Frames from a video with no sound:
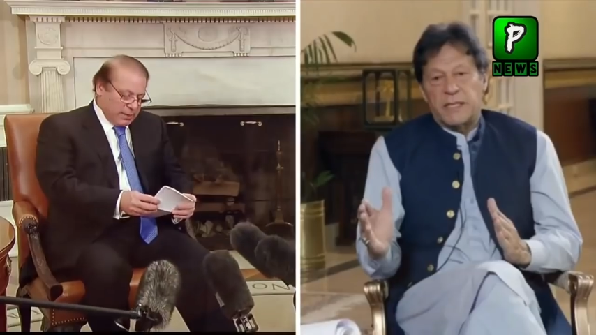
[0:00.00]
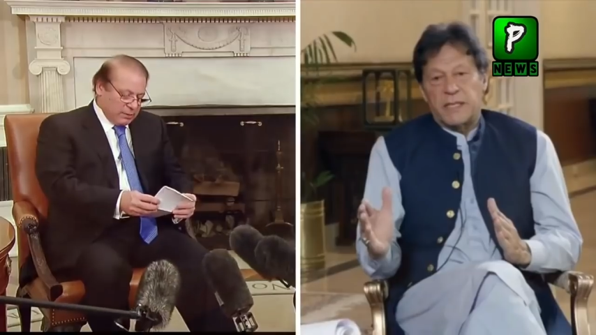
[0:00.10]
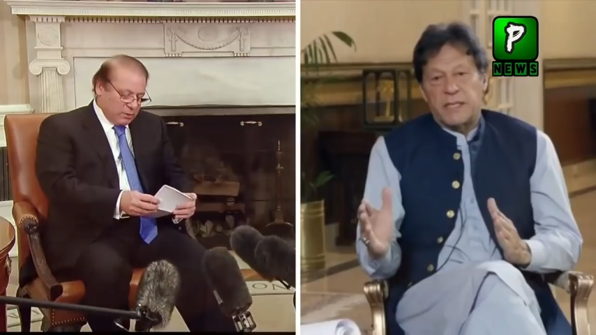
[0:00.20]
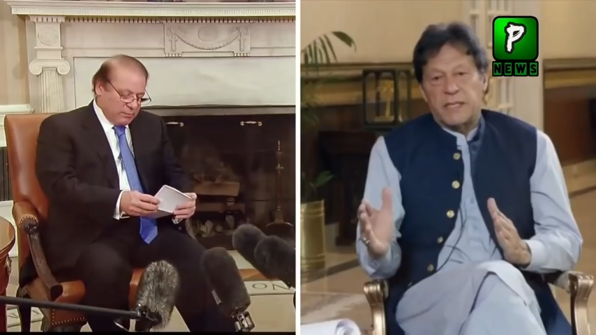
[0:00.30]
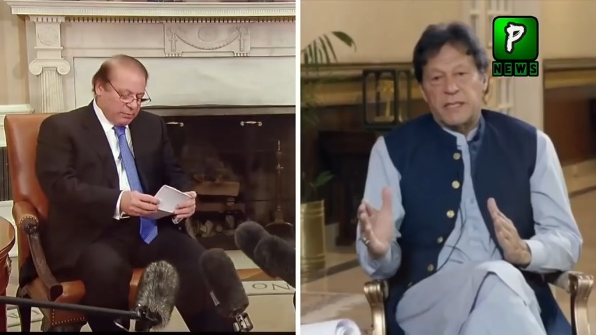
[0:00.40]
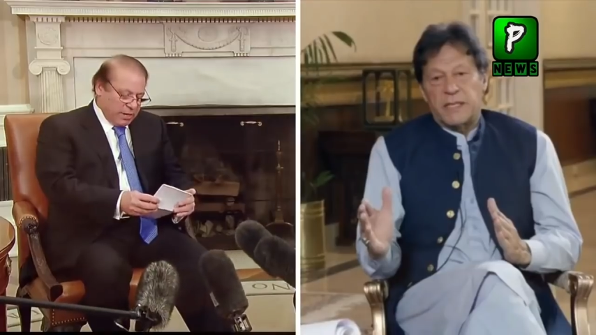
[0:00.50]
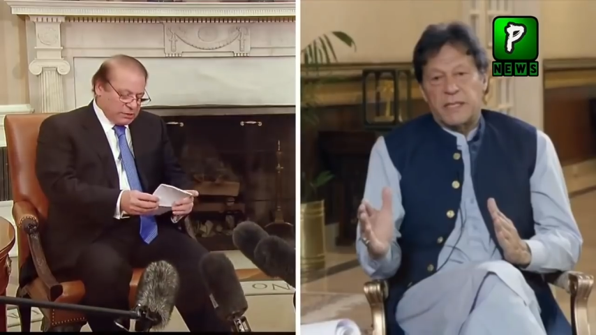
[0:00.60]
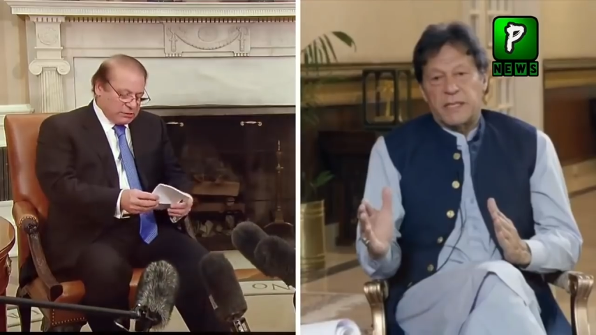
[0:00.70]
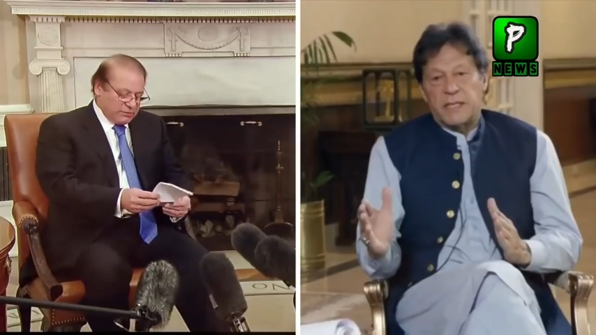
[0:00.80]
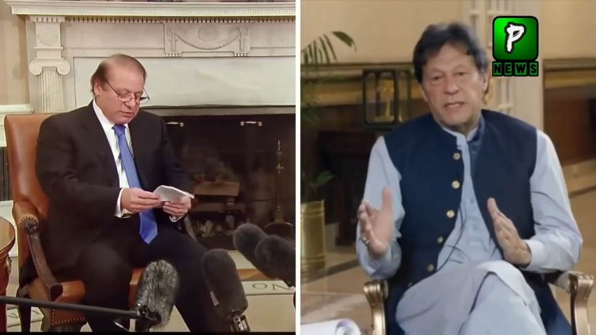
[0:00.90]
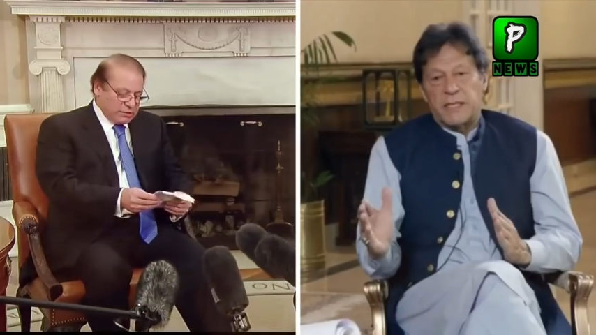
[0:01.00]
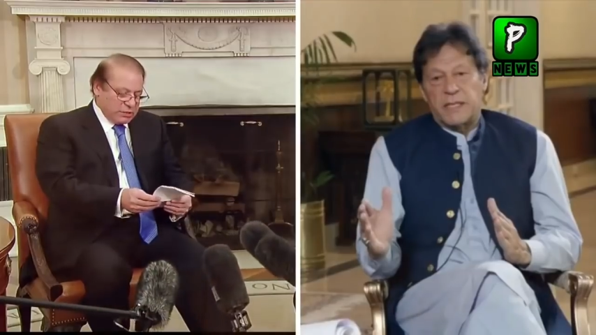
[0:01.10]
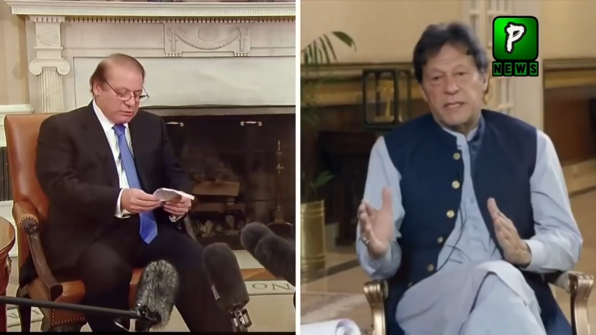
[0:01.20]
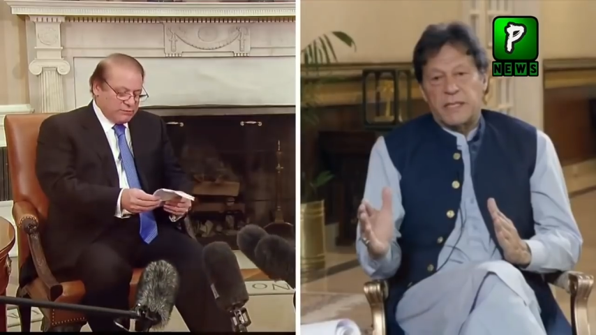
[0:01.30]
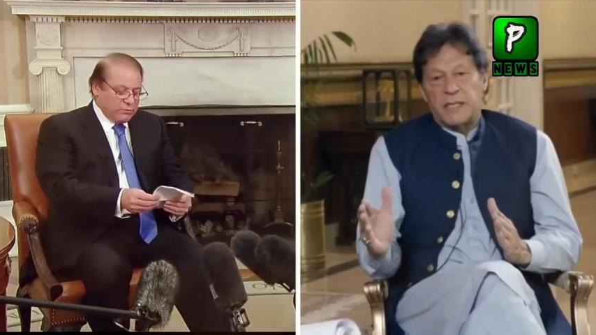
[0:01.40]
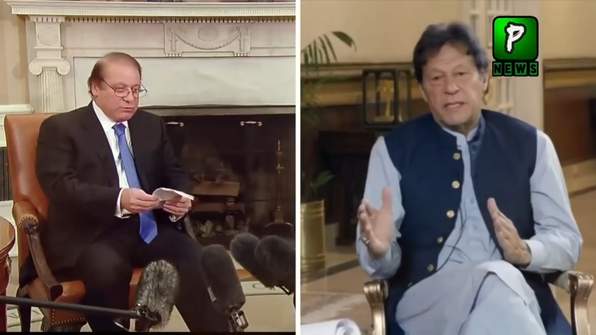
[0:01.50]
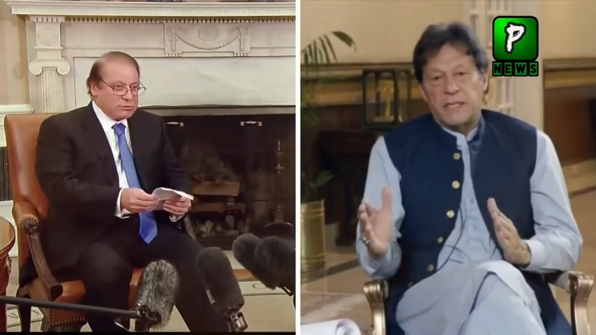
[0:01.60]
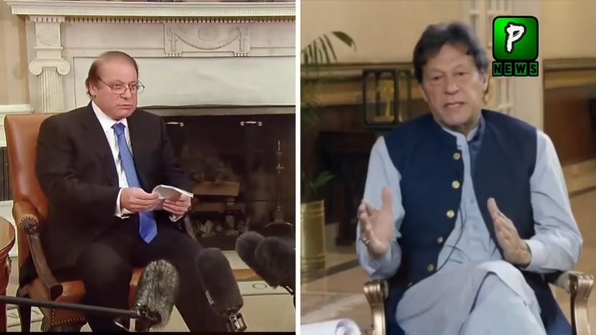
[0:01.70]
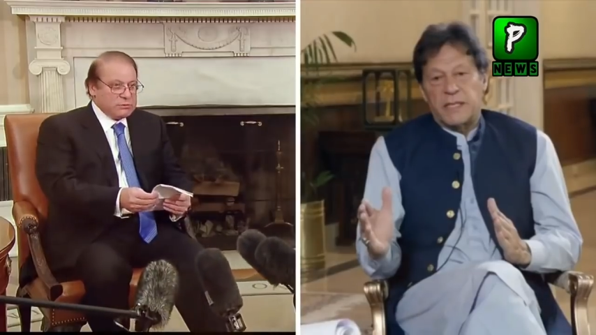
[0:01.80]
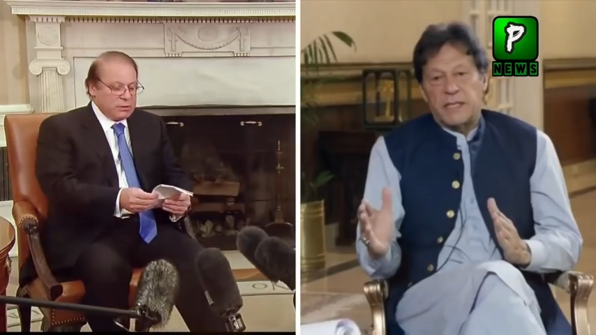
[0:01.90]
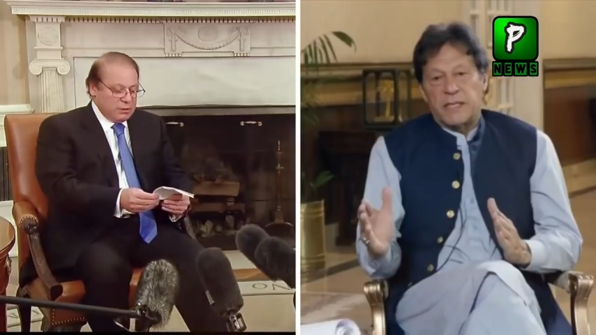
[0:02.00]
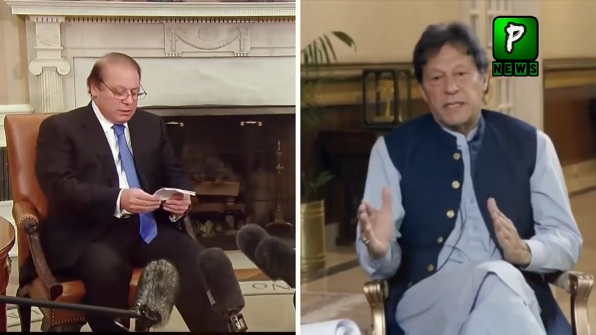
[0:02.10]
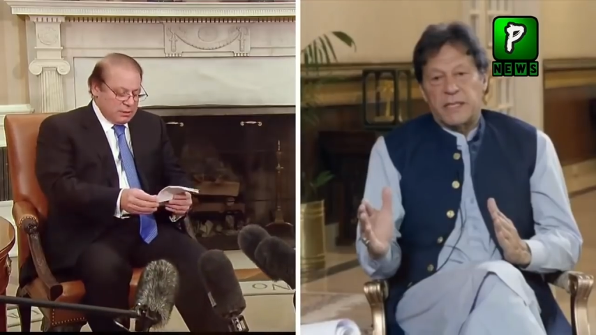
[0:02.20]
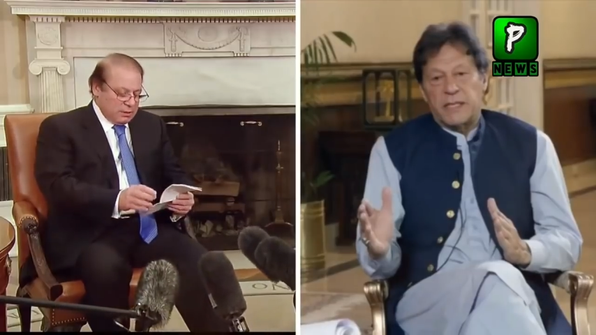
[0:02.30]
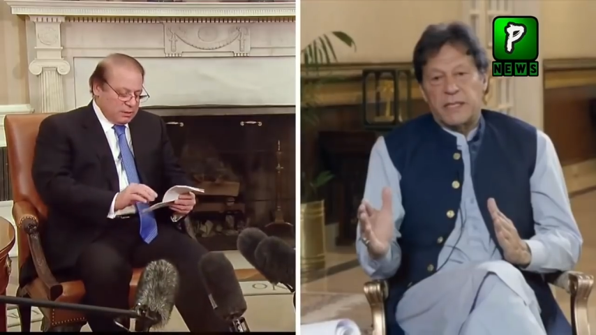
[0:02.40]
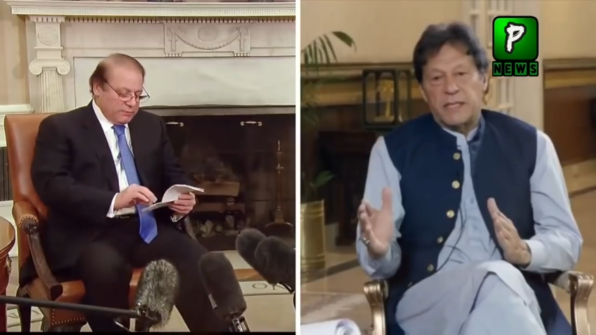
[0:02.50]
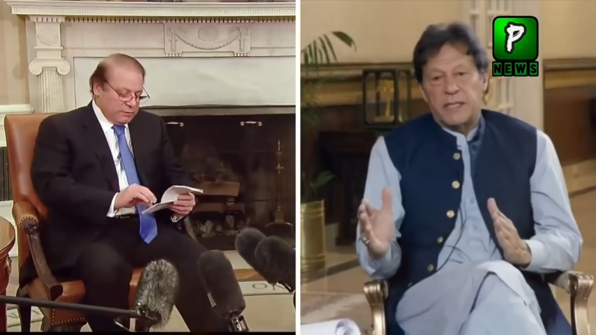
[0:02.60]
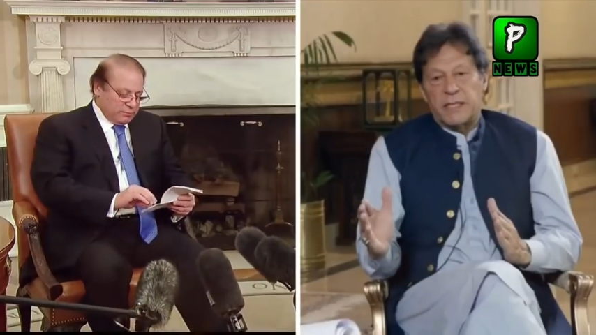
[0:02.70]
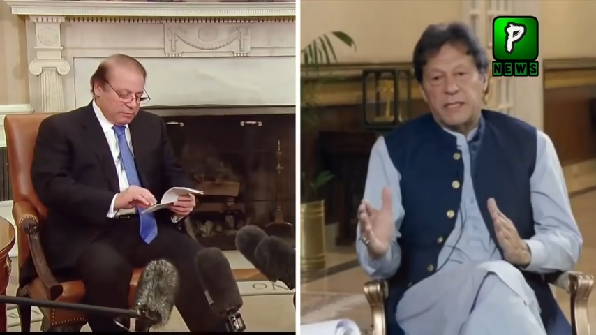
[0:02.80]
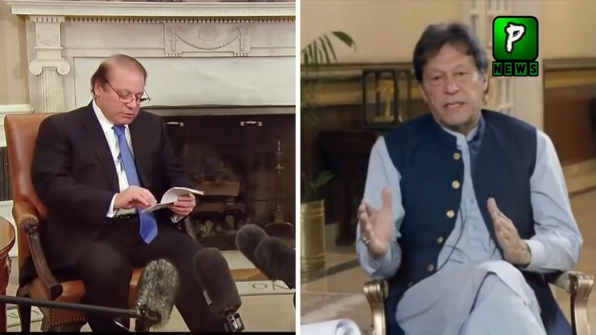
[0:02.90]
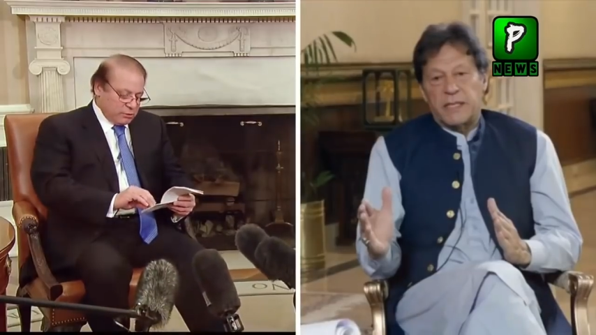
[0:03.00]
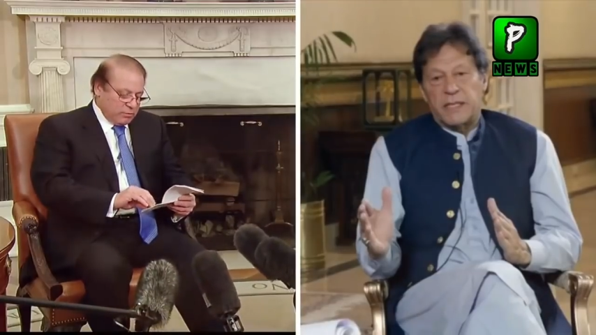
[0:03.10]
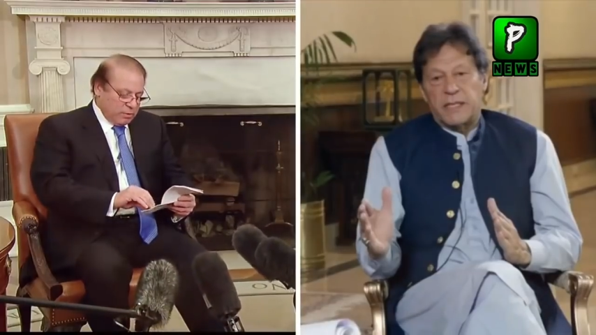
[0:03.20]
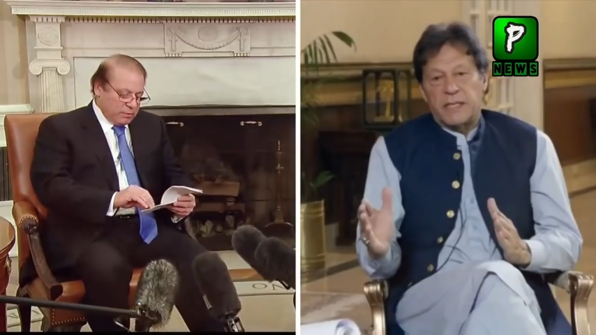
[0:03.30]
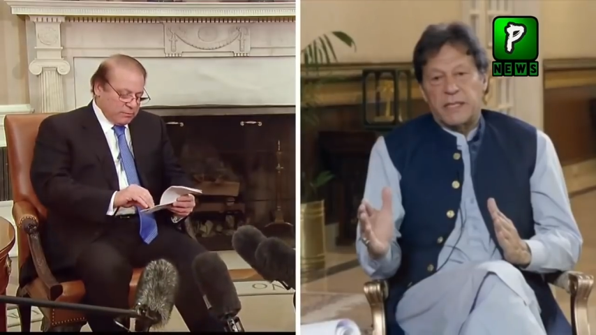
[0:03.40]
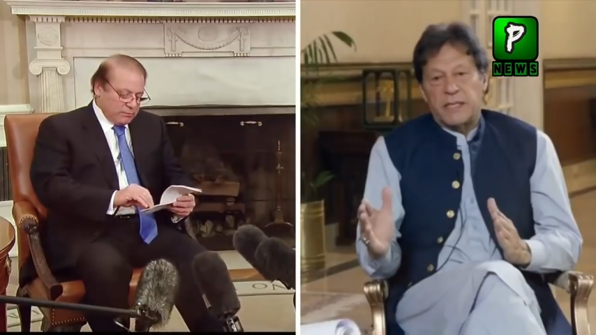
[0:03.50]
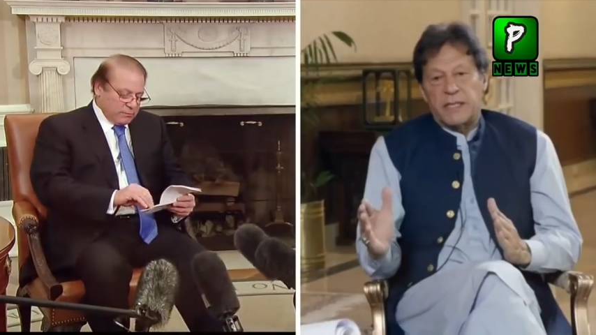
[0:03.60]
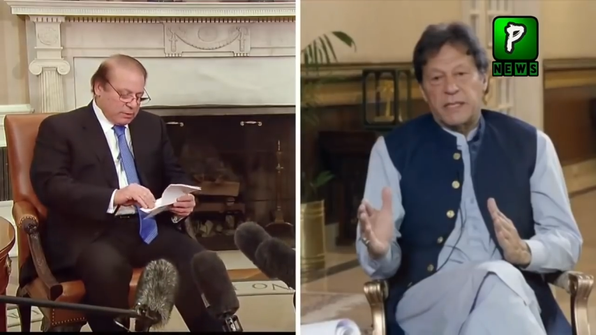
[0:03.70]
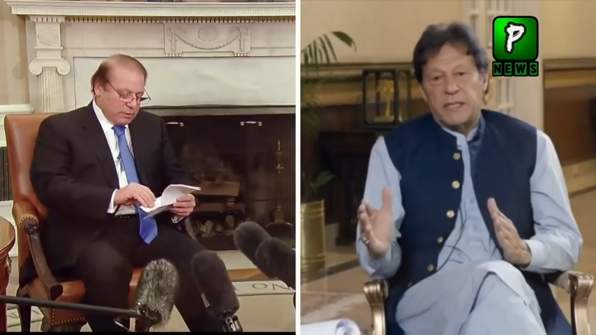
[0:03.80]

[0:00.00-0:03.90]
Speaker 1: and comprehensive exchange of views with President Obama